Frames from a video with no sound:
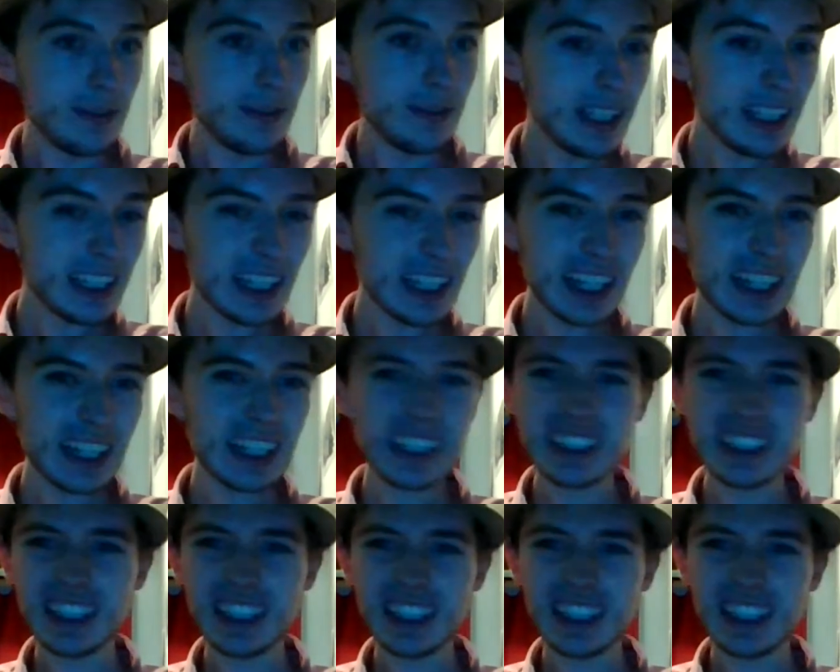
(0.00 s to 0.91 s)
Well,
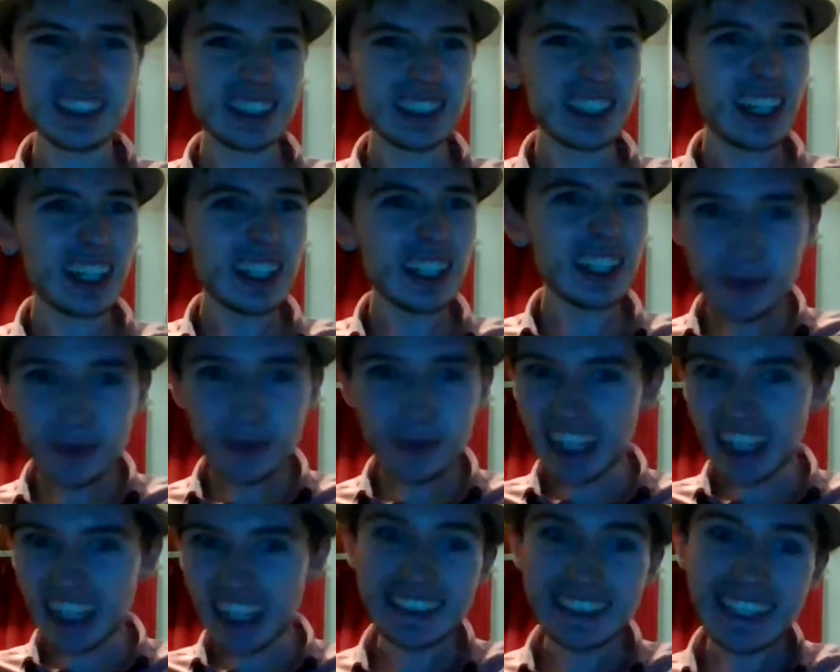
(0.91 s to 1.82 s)
I don't
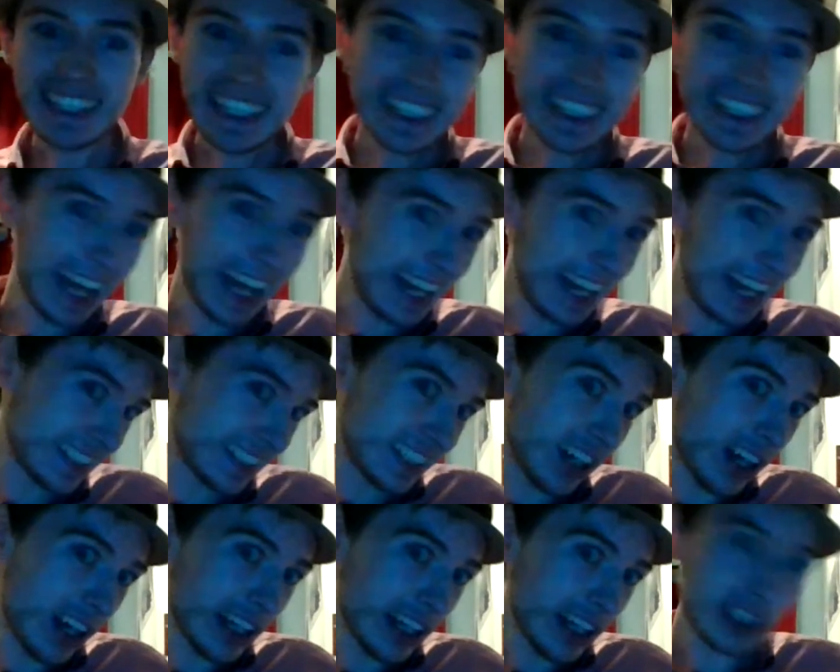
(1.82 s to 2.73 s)
think I need that
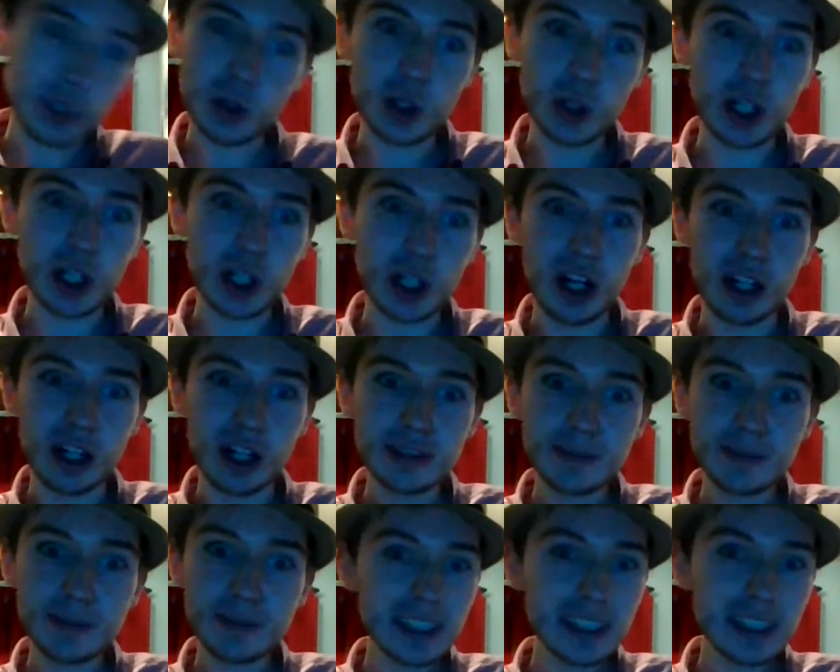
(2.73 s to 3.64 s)
title
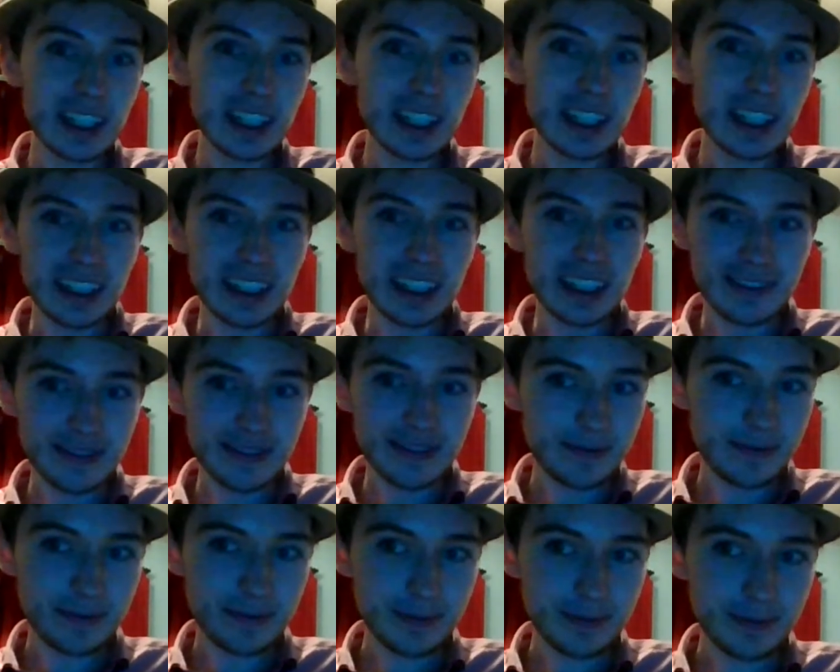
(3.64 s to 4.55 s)
card, but
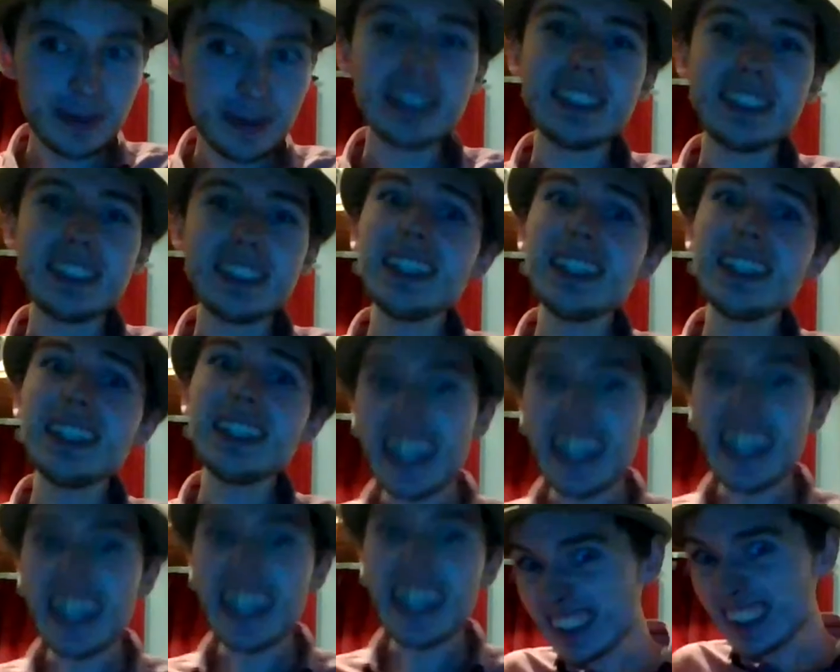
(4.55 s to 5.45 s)
it's
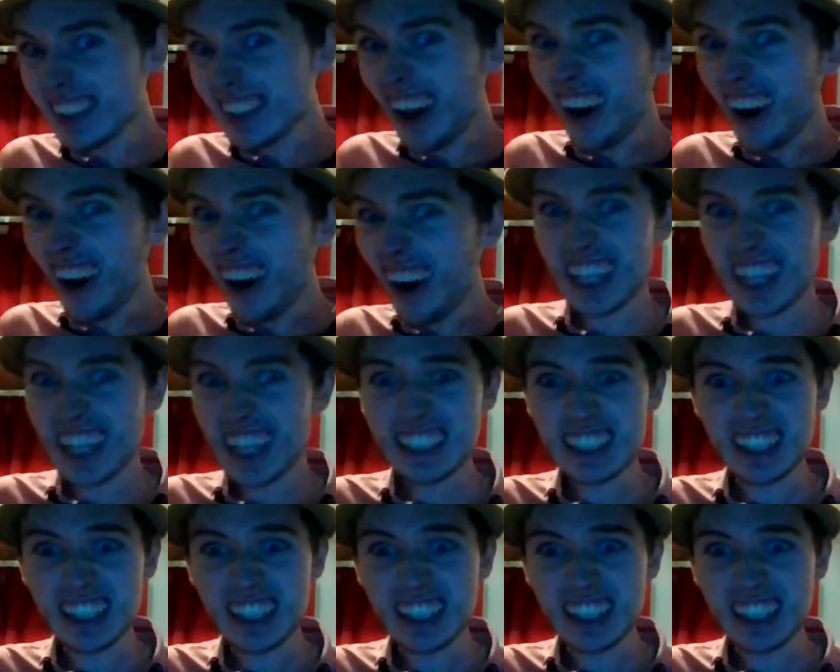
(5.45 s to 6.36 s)

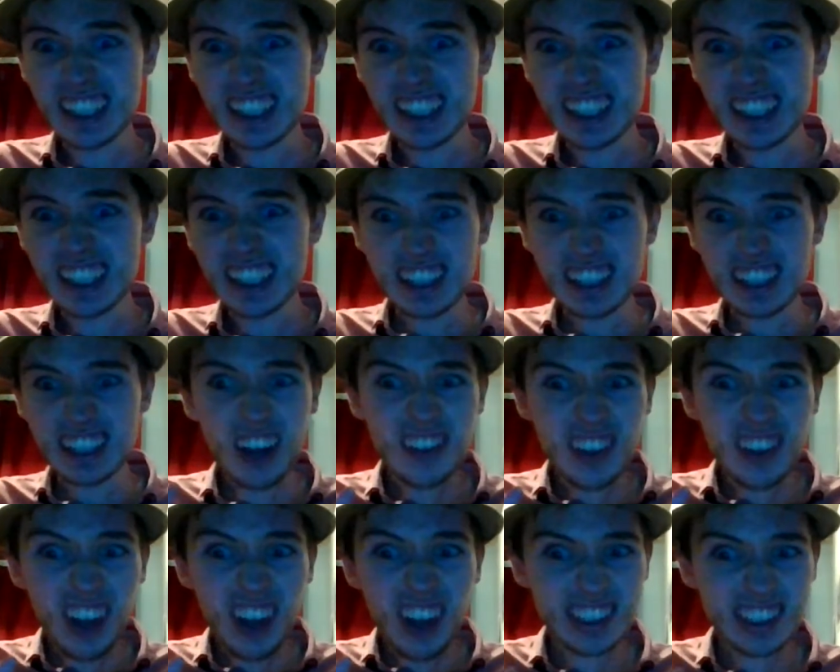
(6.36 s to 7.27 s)
annoying to have
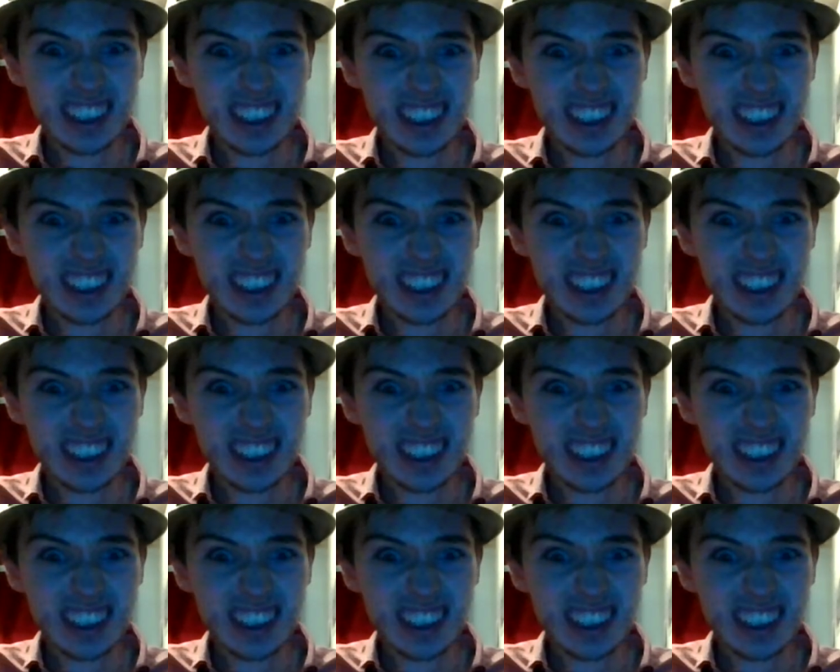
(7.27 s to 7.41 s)
lost